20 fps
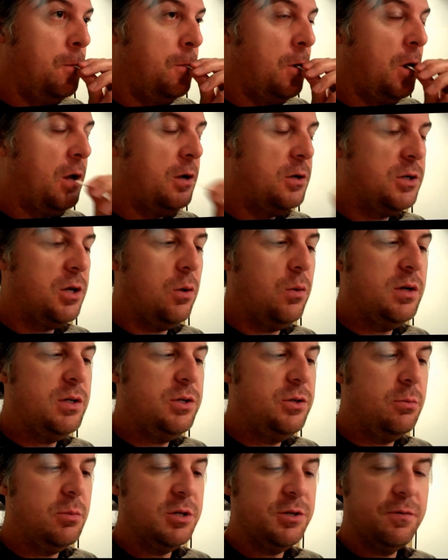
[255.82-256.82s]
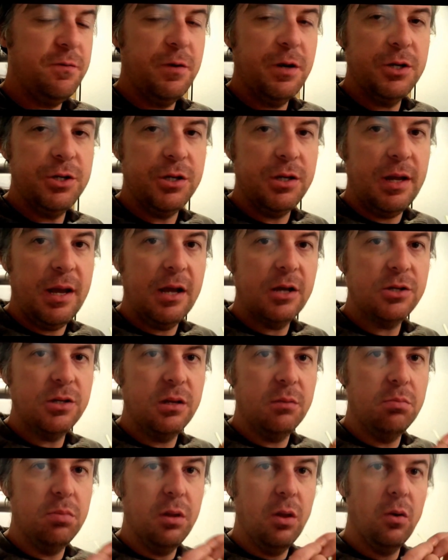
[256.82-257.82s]
There's always too much friction to
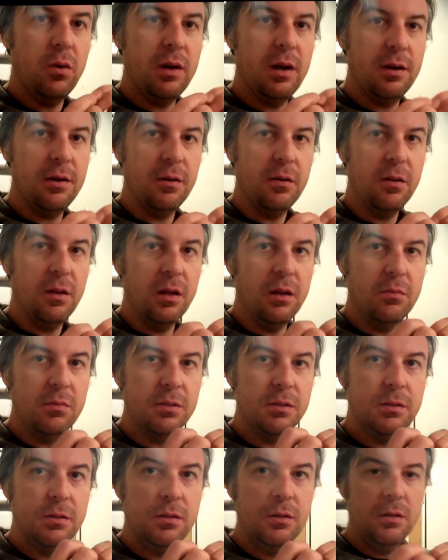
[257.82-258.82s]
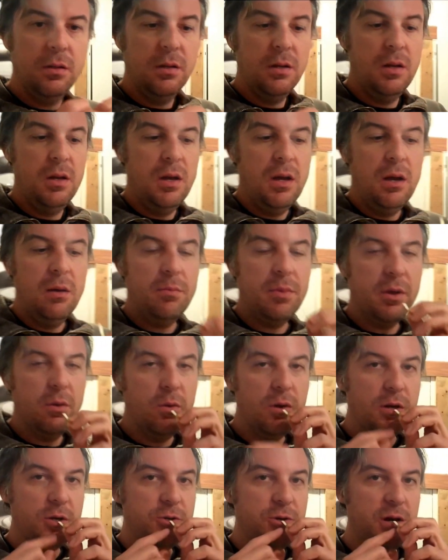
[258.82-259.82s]
actually blow it out of your lips, but you
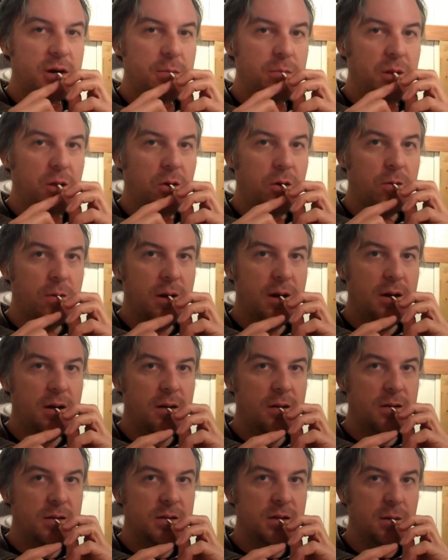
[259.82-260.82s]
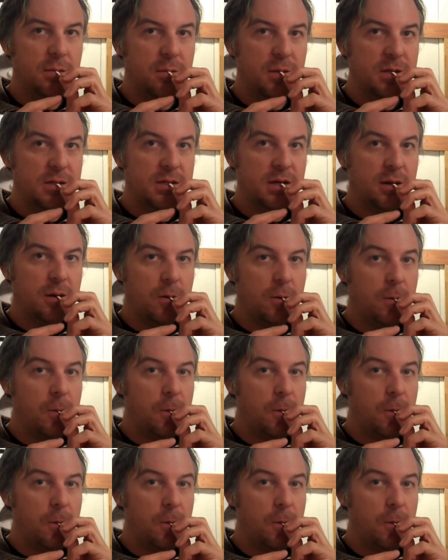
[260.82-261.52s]
want to try to blow it right out of the center.